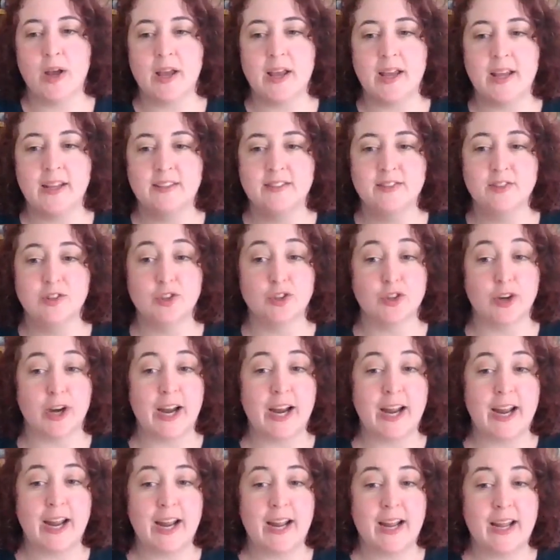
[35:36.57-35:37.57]
it's
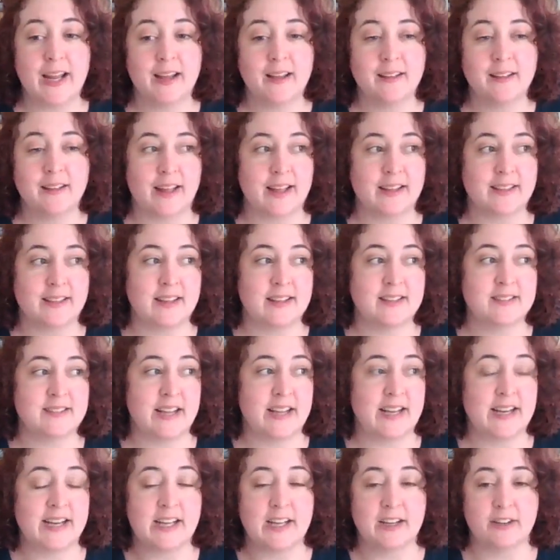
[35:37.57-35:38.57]
gray. Like they
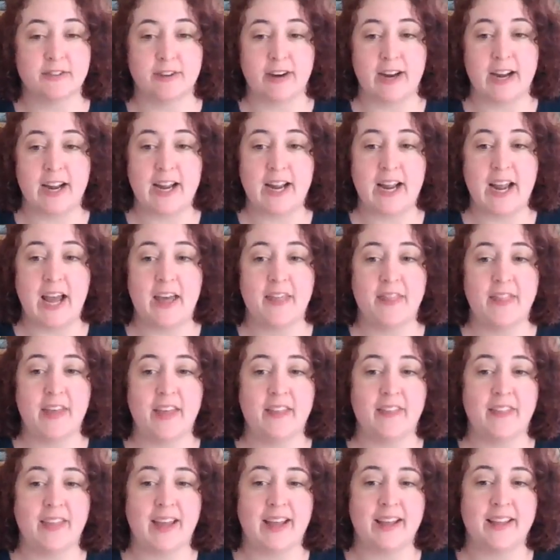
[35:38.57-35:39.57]
stained it gray, and
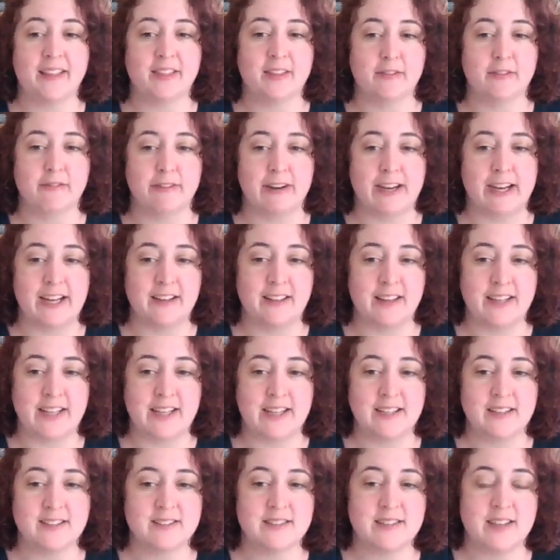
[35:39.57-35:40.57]
then like the
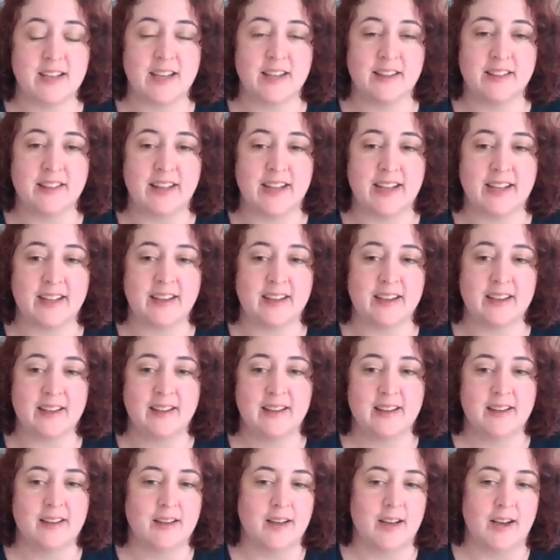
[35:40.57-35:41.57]
railings and like
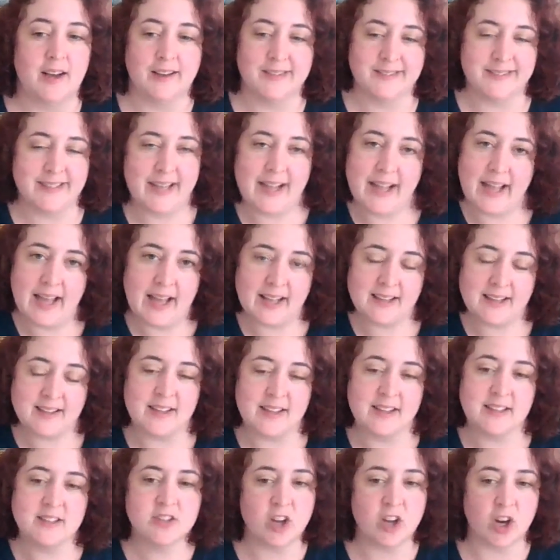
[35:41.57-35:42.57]
I'll say
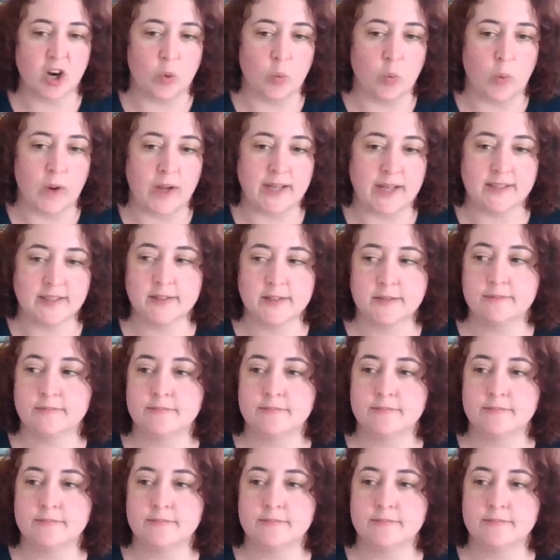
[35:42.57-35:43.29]
accents are white.